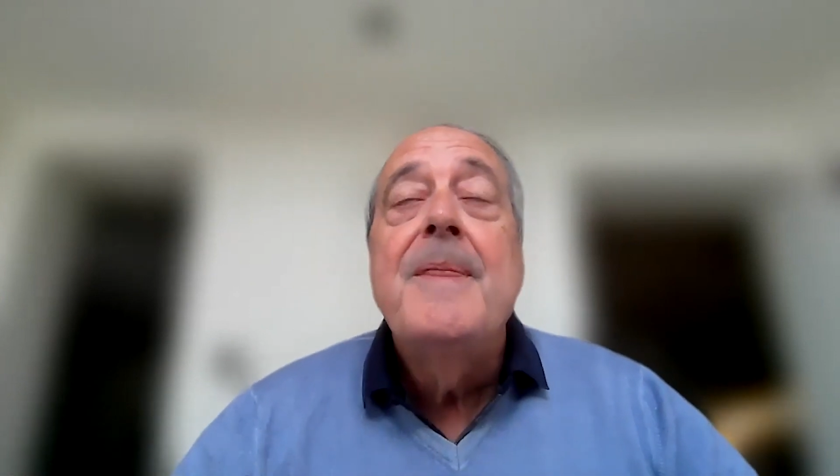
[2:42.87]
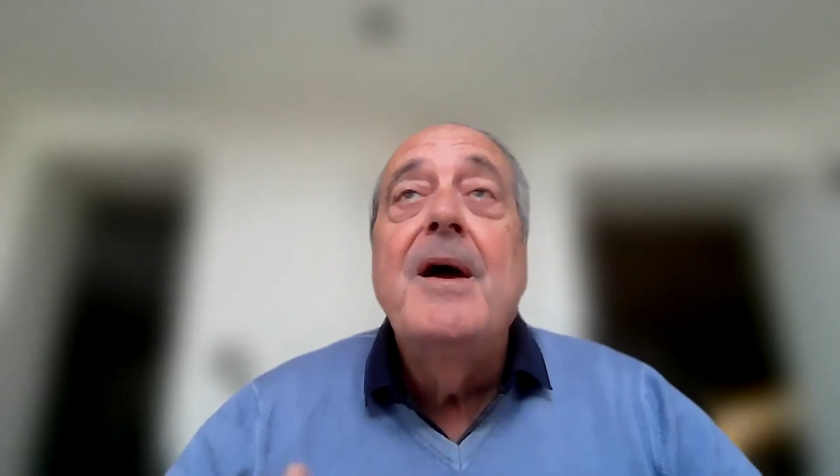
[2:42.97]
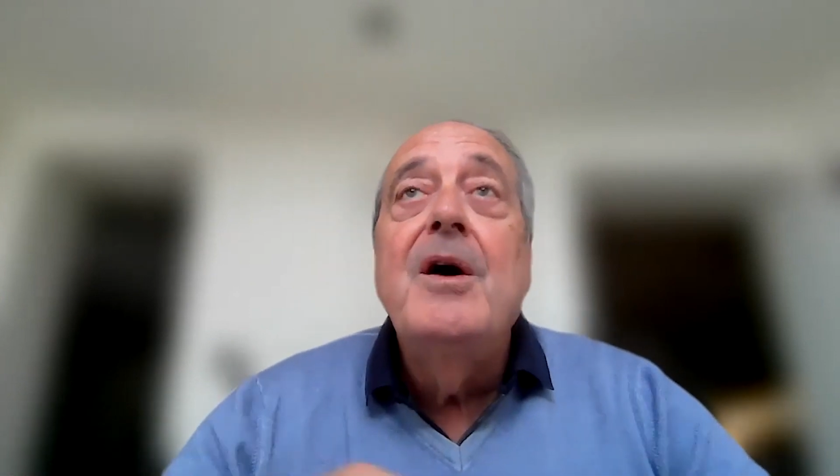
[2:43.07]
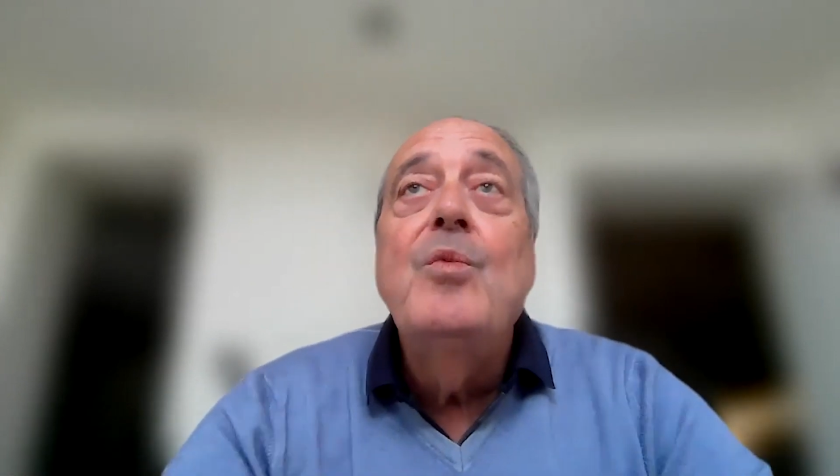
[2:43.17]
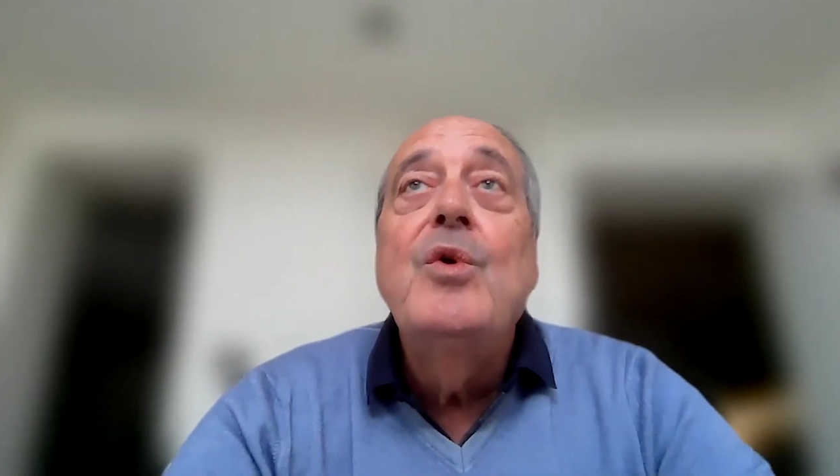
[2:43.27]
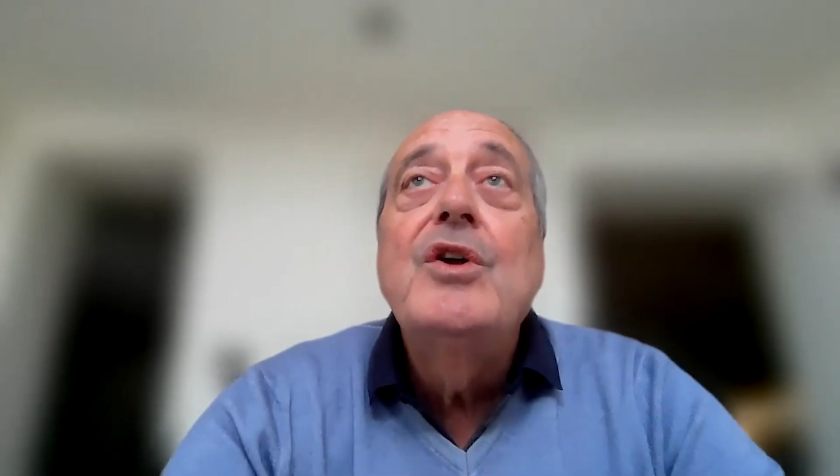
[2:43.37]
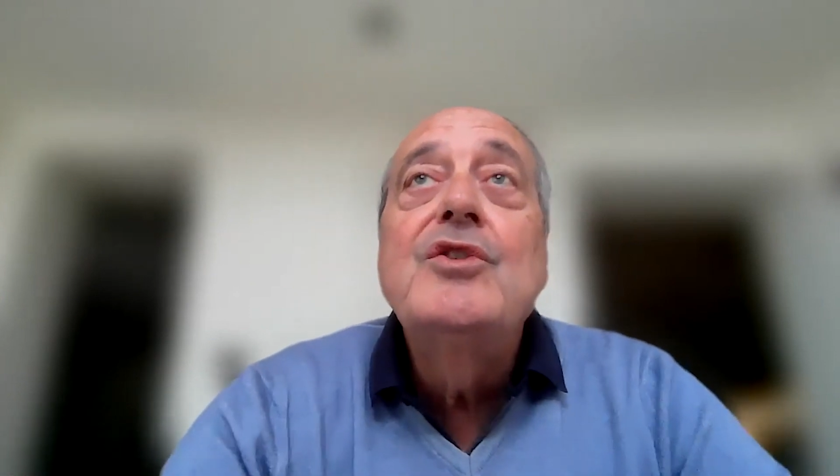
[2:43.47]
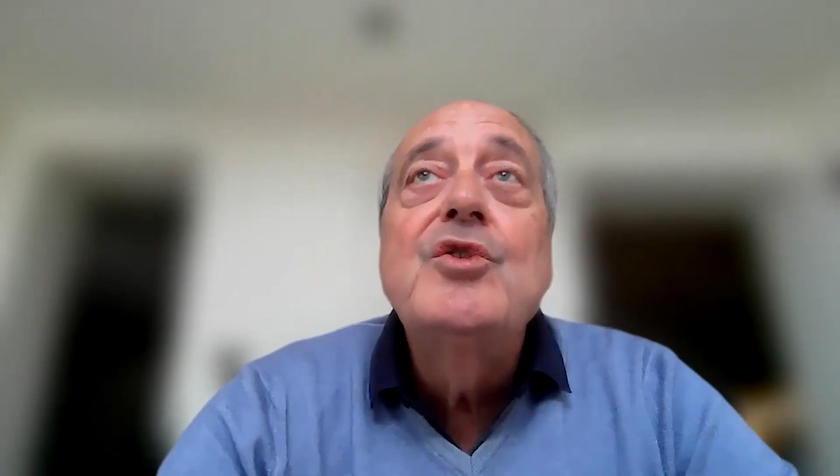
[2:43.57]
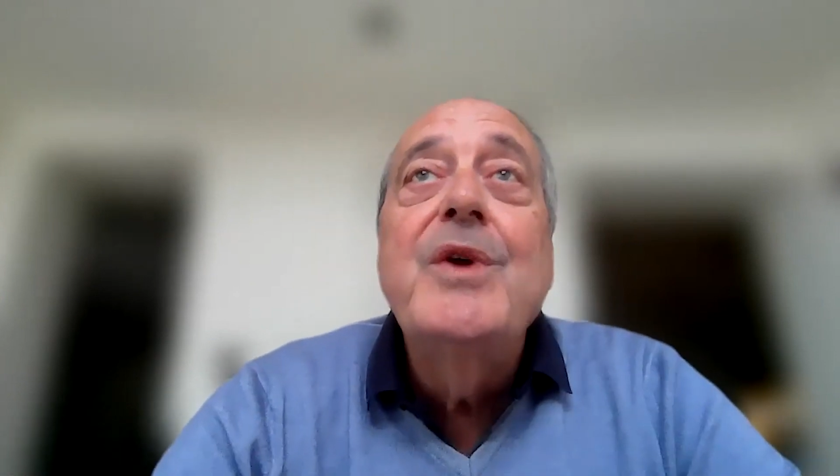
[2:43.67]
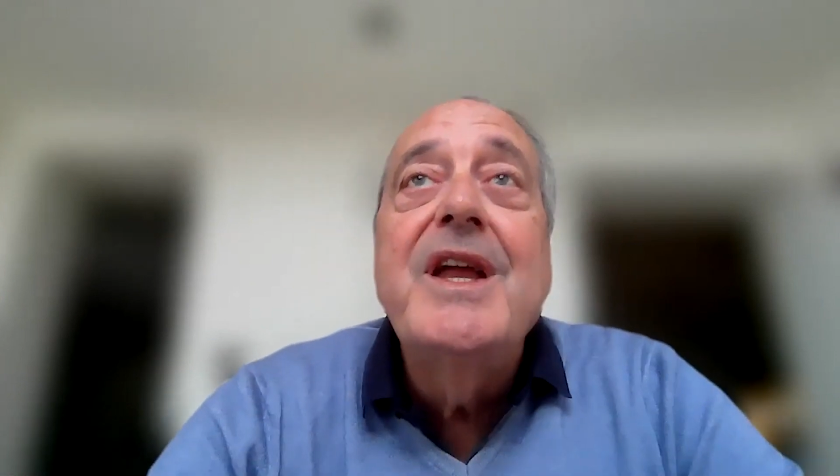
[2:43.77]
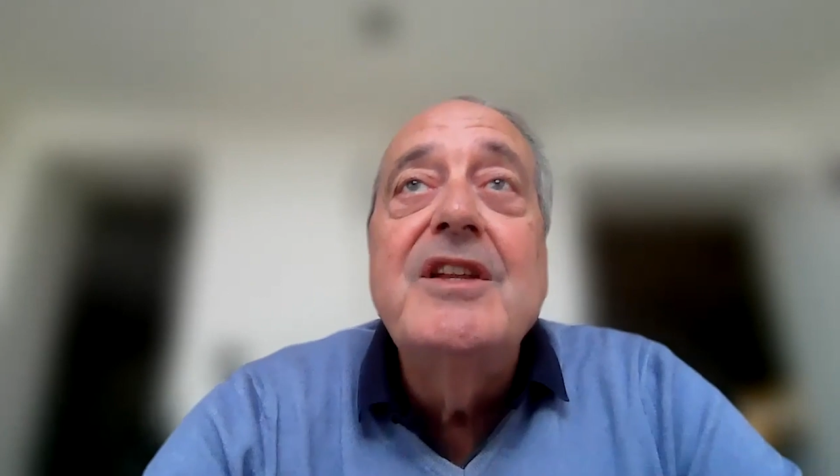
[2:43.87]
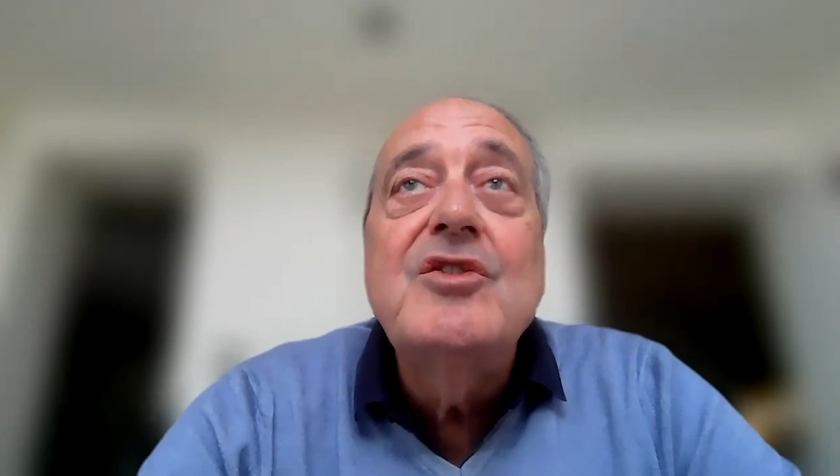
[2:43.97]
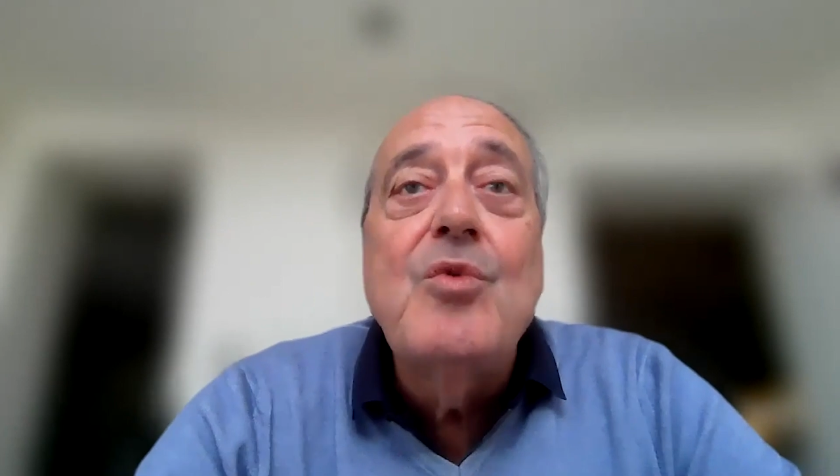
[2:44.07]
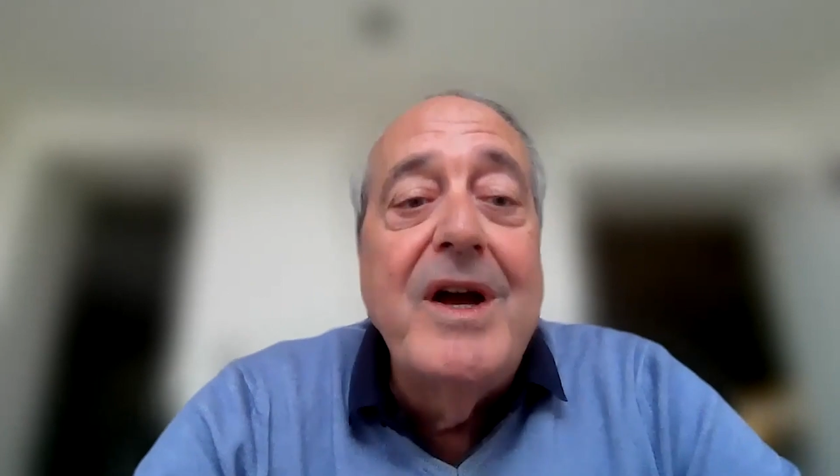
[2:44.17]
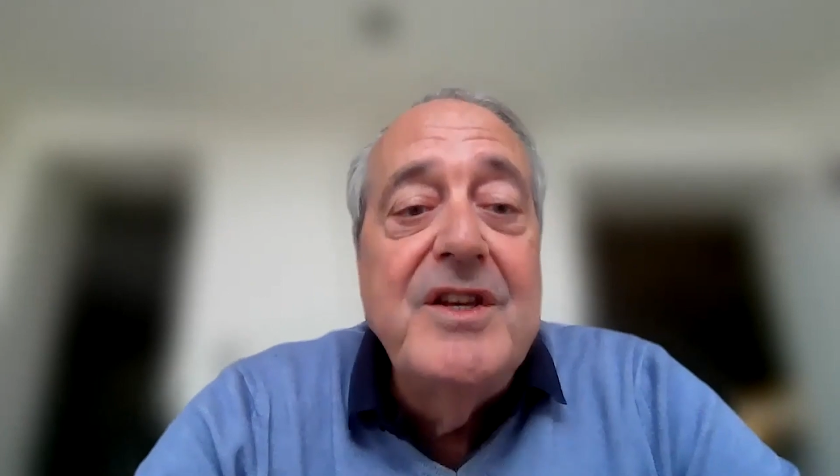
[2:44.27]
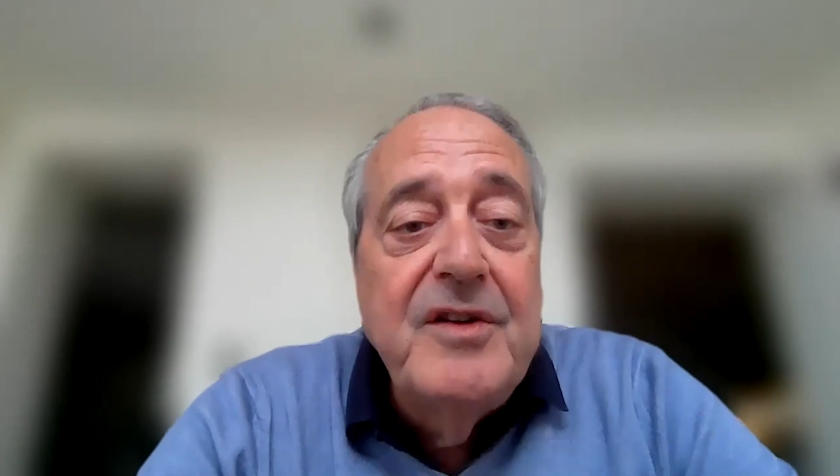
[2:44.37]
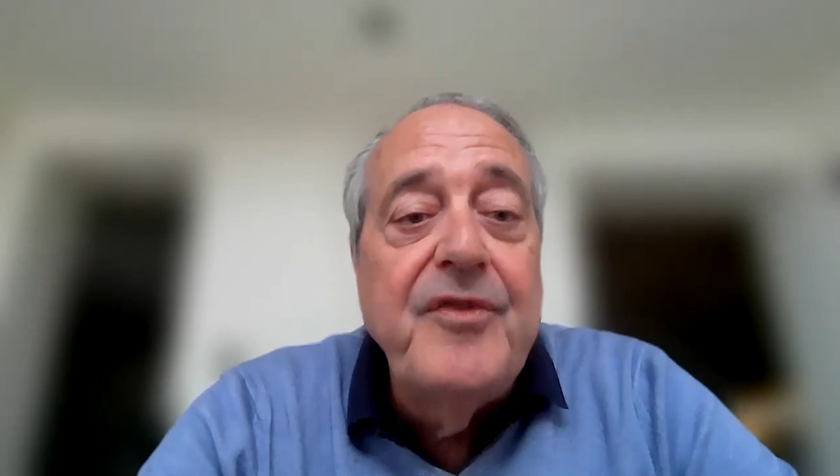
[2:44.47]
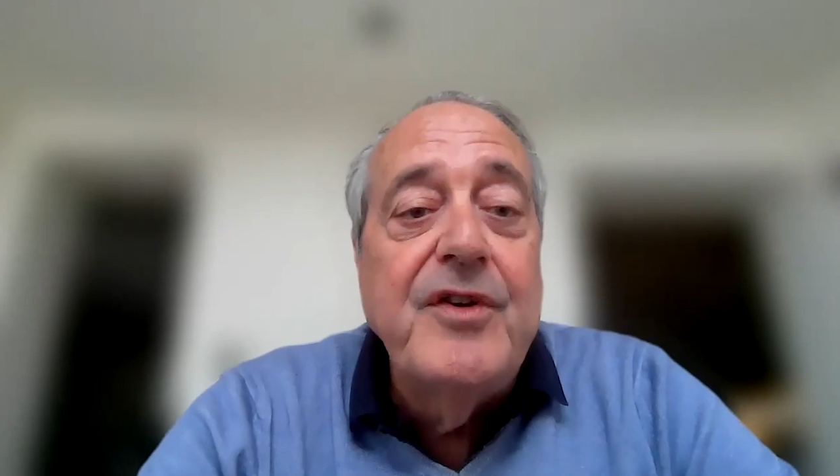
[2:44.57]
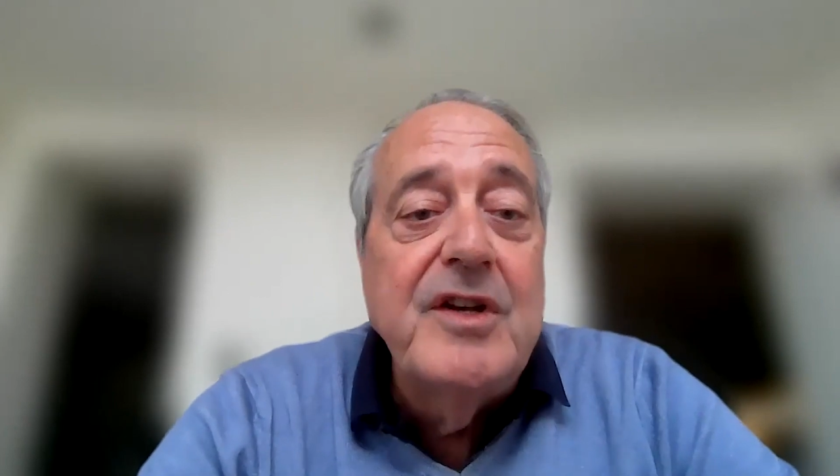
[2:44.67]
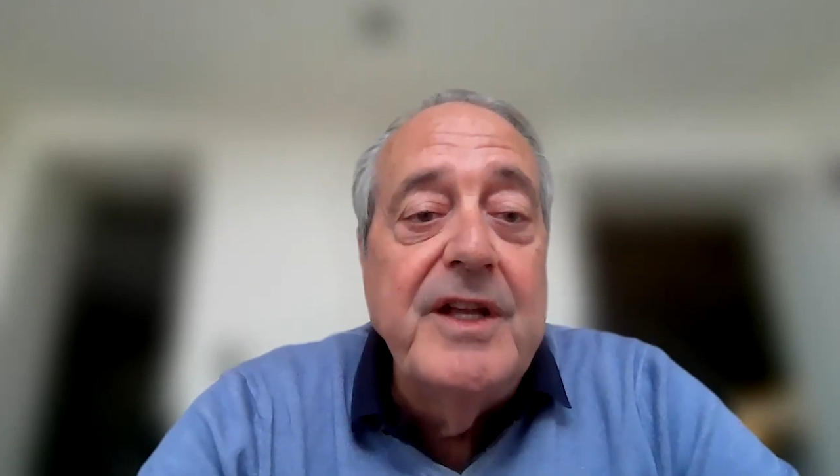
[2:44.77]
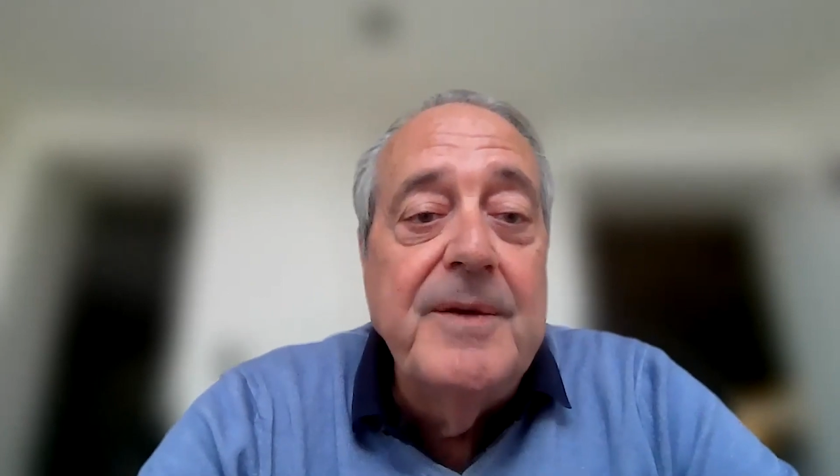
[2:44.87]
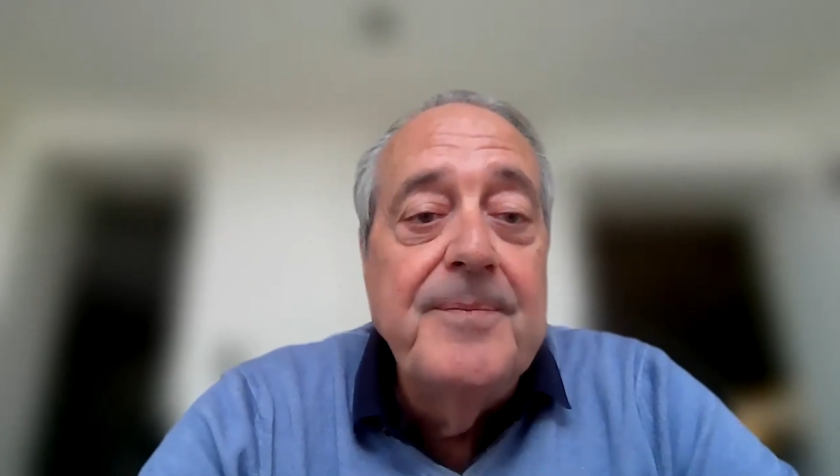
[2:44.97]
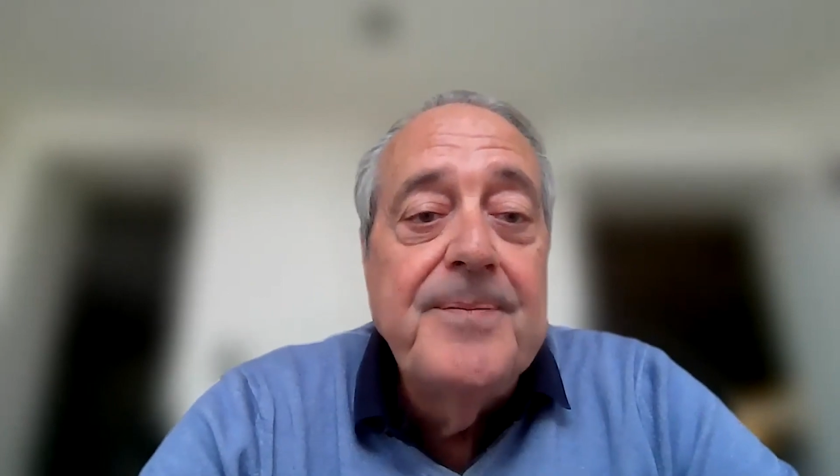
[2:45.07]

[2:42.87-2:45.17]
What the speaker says: were doing it quite differently.